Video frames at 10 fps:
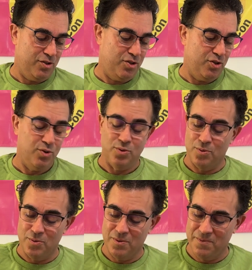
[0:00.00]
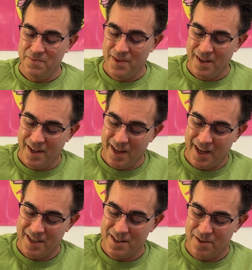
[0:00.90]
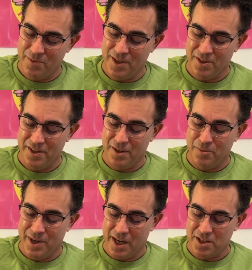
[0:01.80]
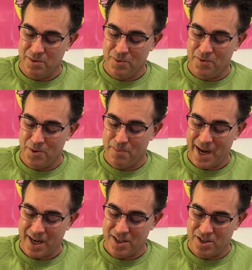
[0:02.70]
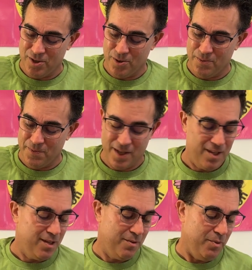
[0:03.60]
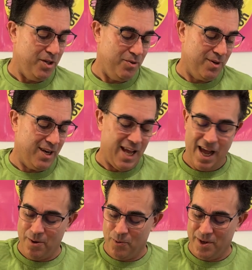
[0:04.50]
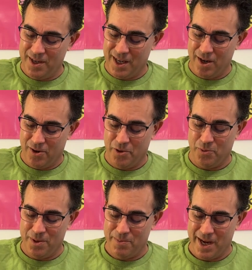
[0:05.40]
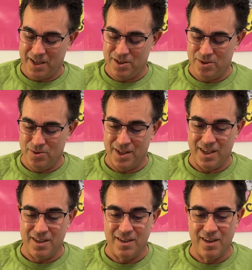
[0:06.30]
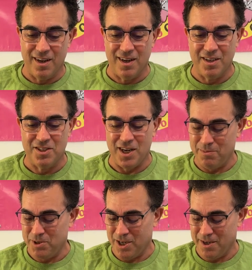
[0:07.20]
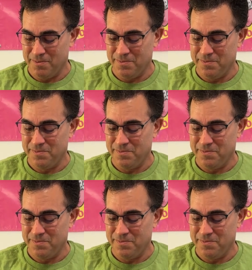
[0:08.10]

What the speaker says: 2 into the field, it would actually move you back 2, but you could add 1 and get all the way back to the chop shop.